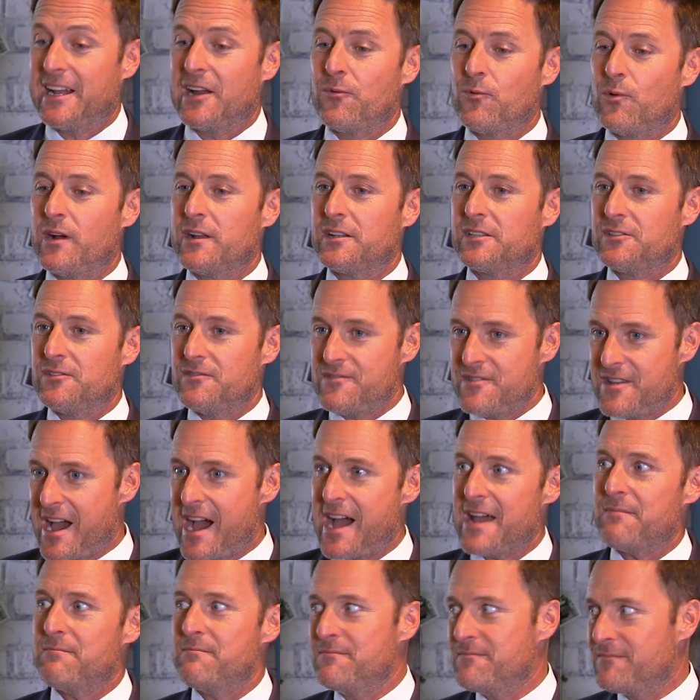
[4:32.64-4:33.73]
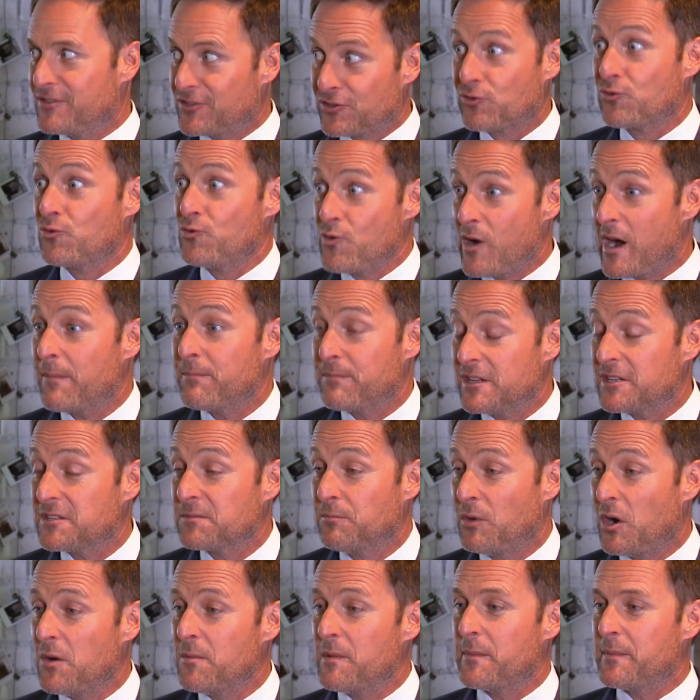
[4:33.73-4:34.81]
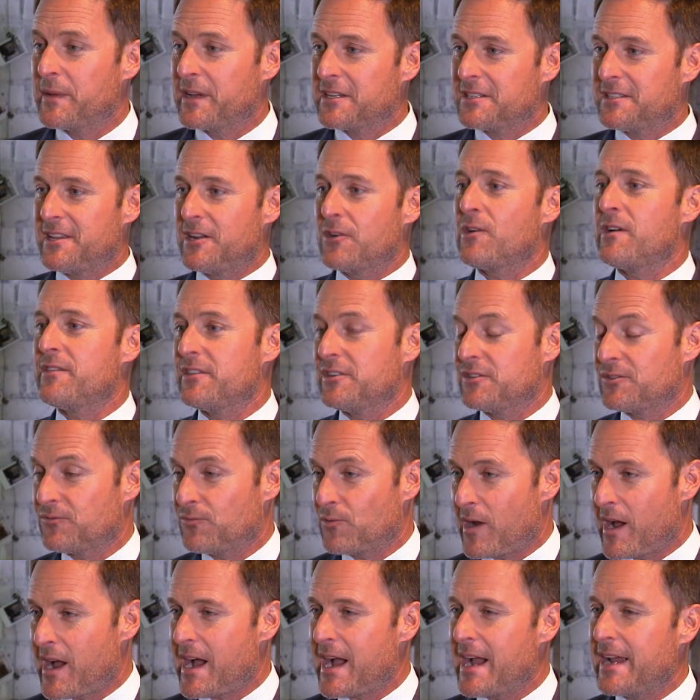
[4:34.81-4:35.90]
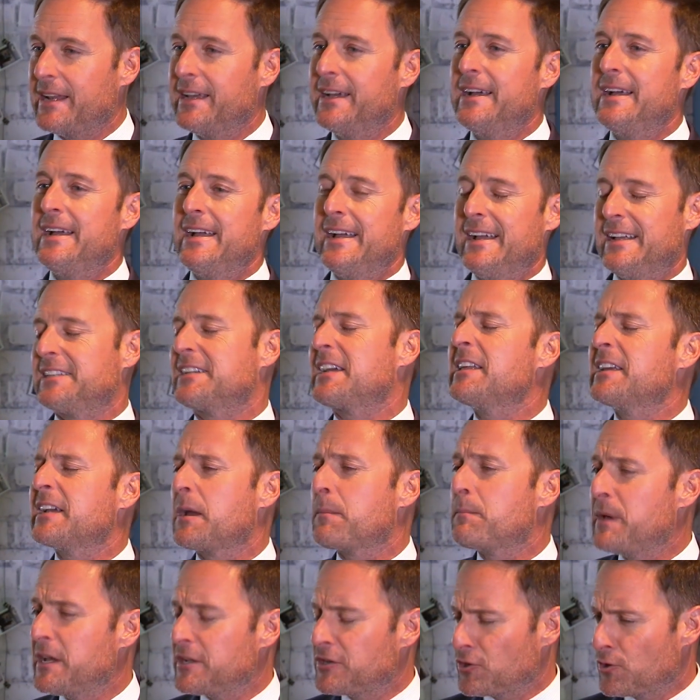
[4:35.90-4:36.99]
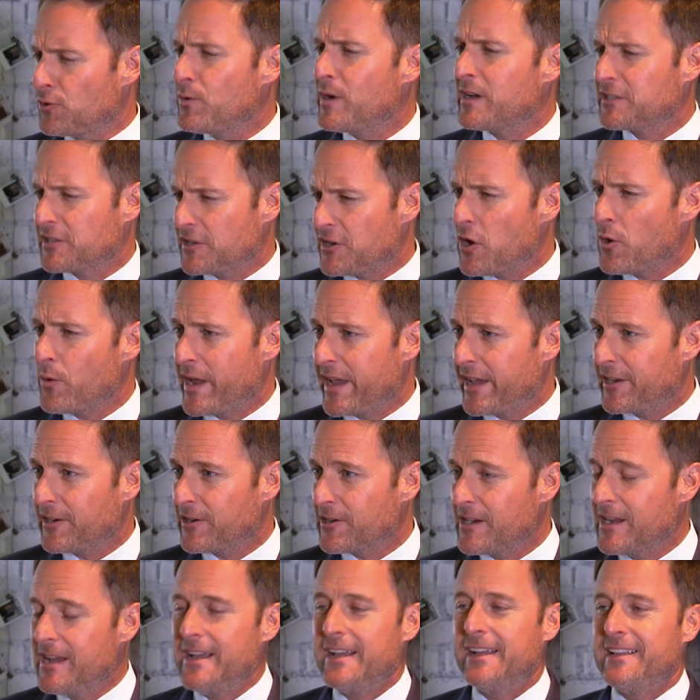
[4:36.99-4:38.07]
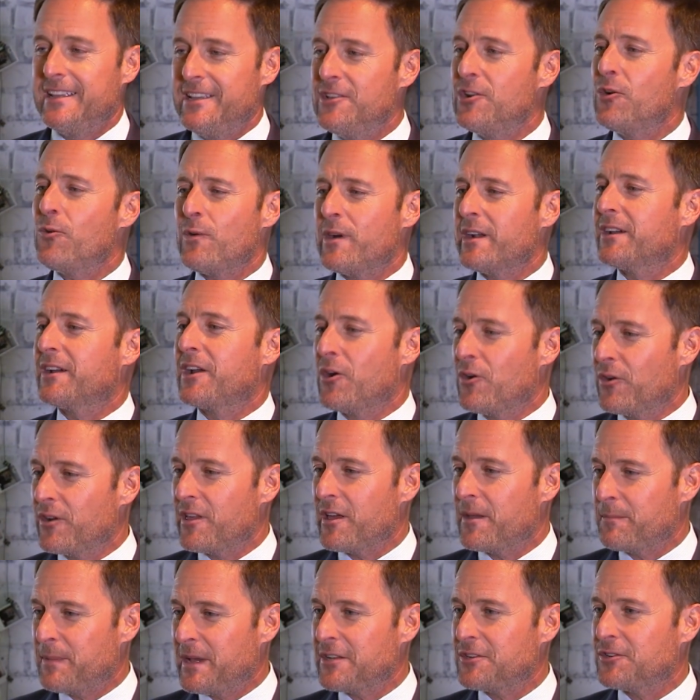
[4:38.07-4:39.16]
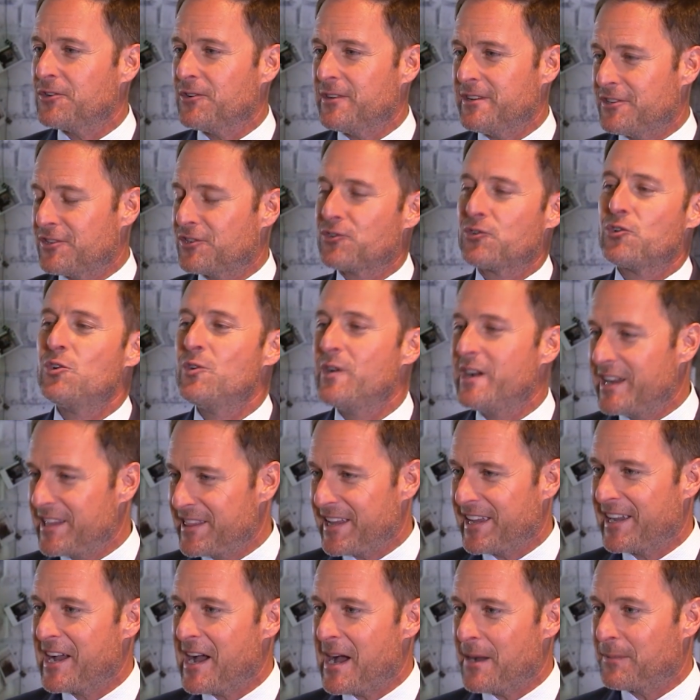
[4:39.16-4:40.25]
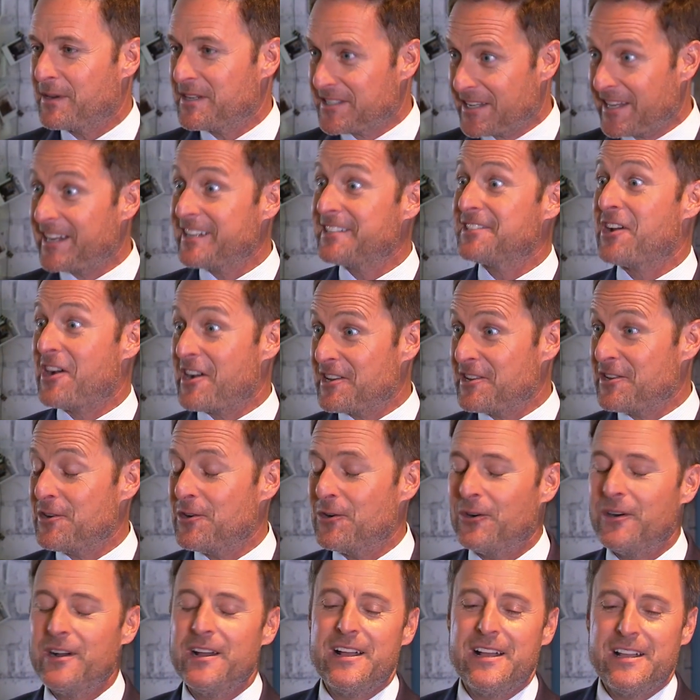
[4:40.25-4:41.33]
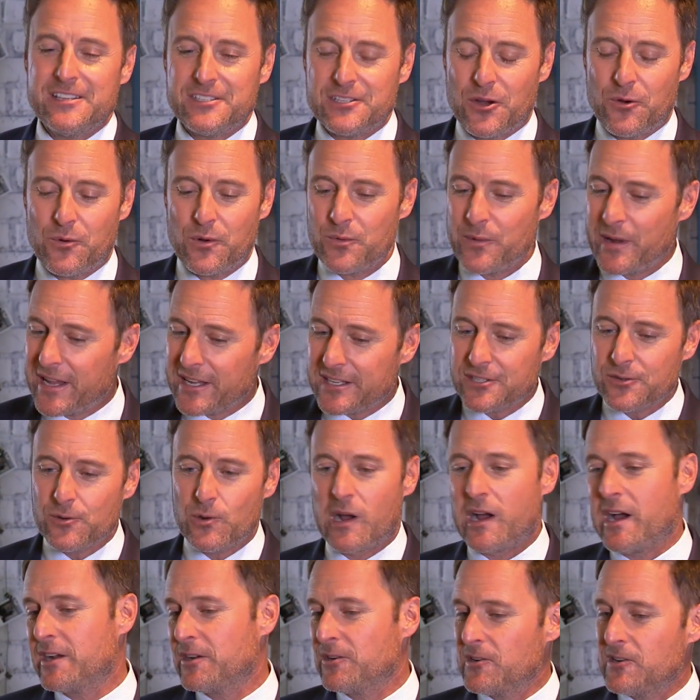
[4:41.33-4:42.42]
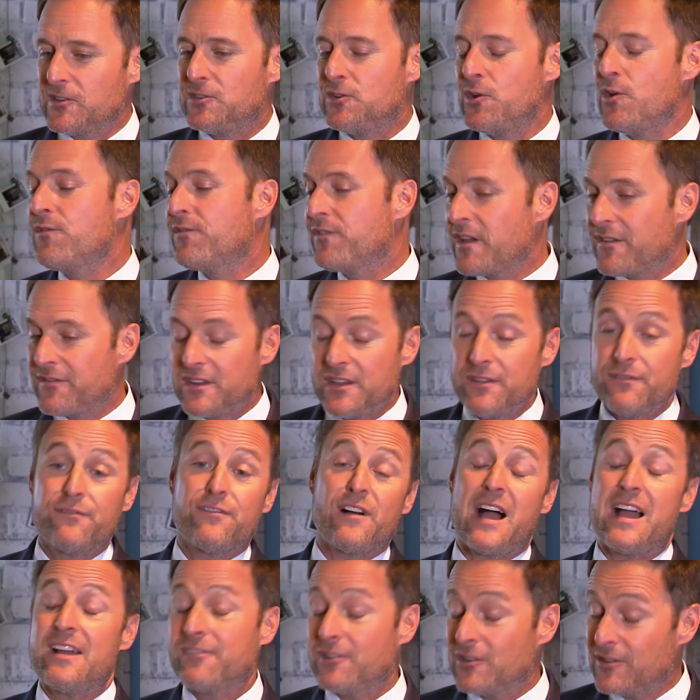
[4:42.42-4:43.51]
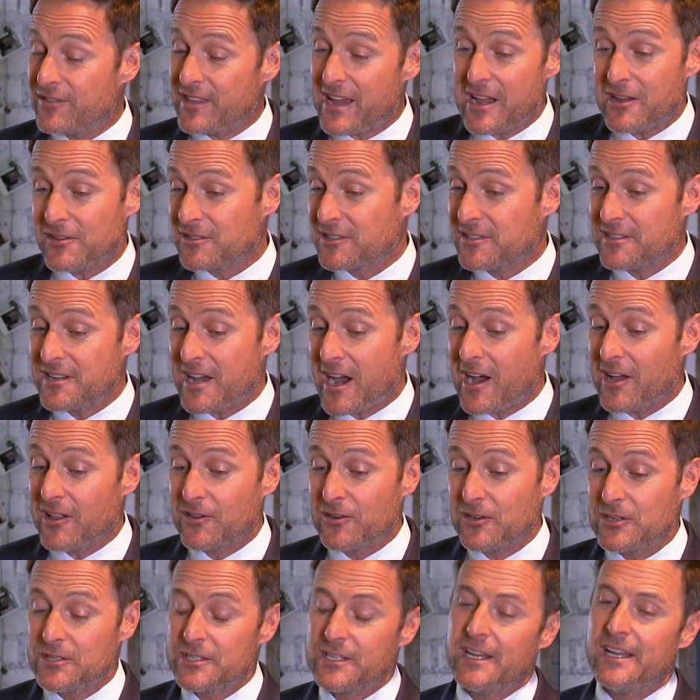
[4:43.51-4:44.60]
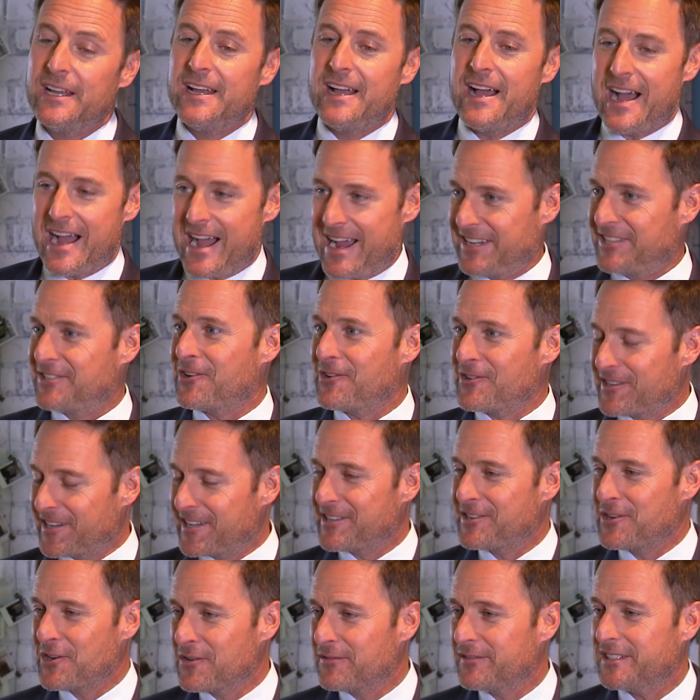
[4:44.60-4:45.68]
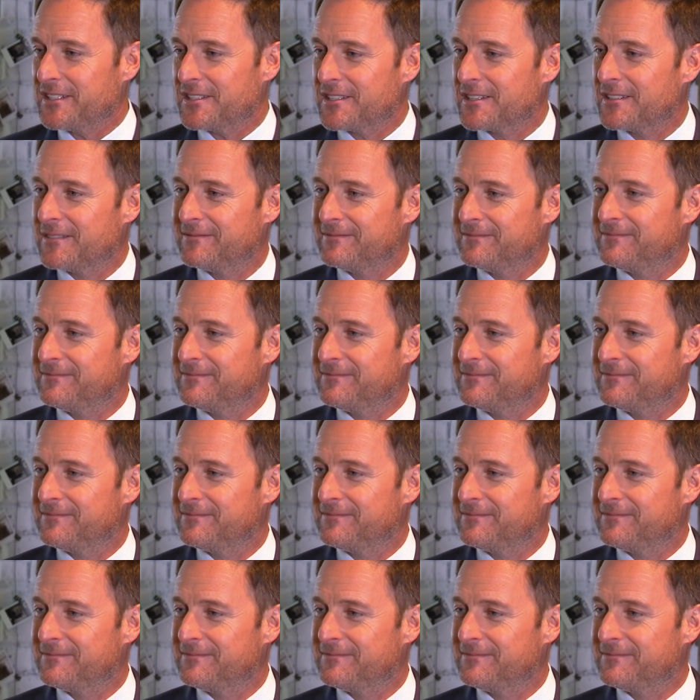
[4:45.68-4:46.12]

and I want to not screw up this moment because they're on this ride. It's kind of like a pitcher who has a no hitter. You don't want to go to that pitcher and screw anything up because then it's on you. So when we get to 100, 250, 500,000 dollars, I start to get nervous.